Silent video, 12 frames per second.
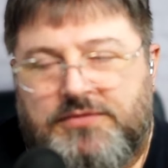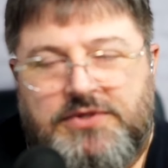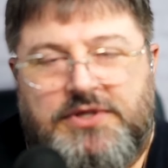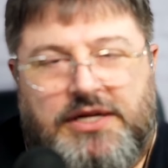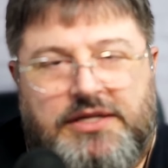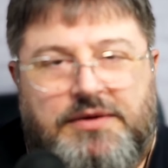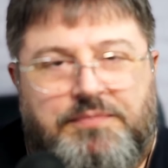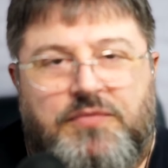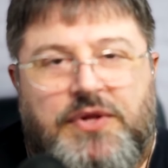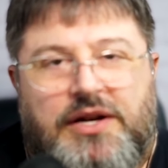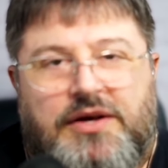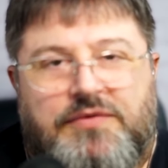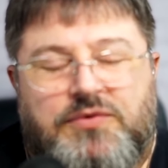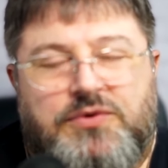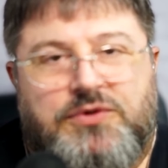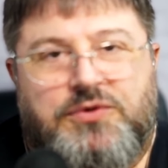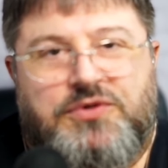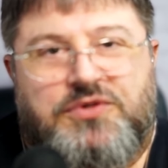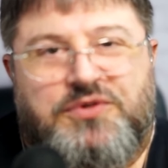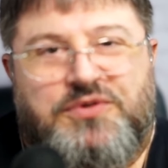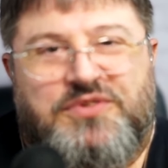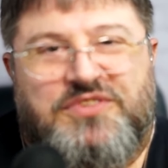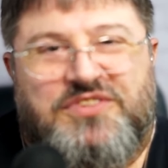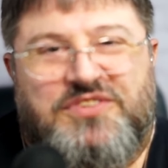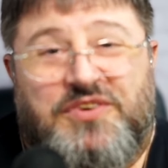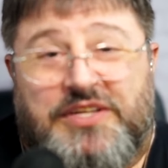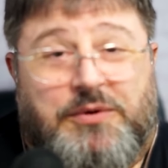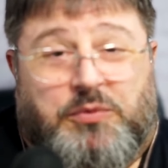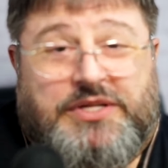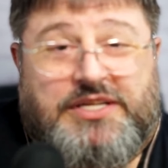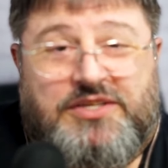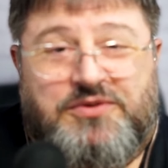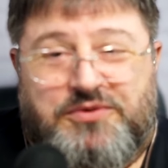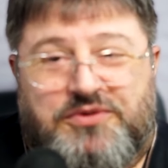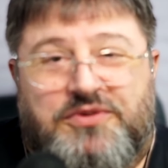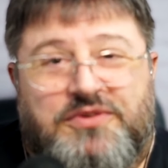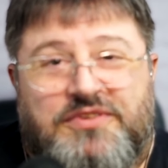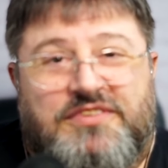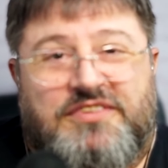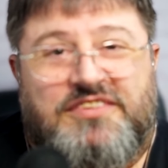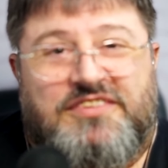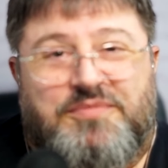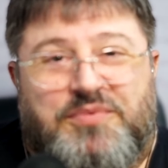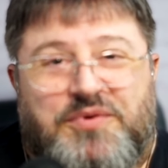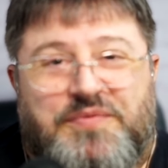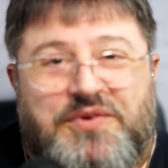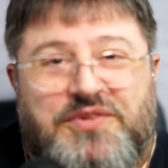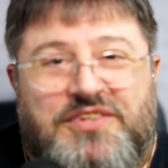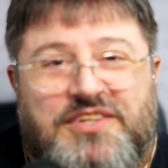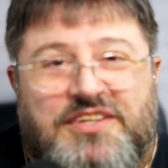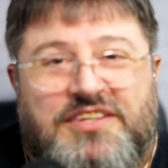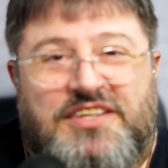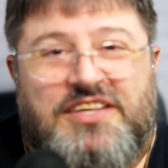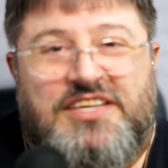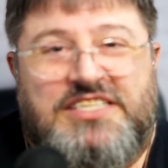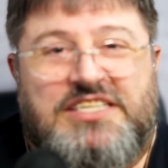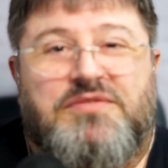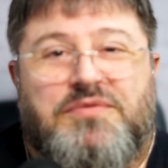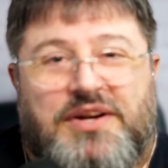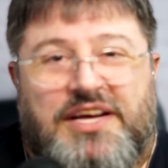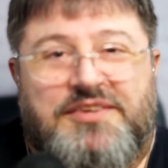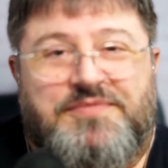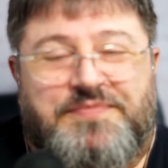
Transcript: that, that that I've used to to do that we did use to to, to promote uh, Simfly.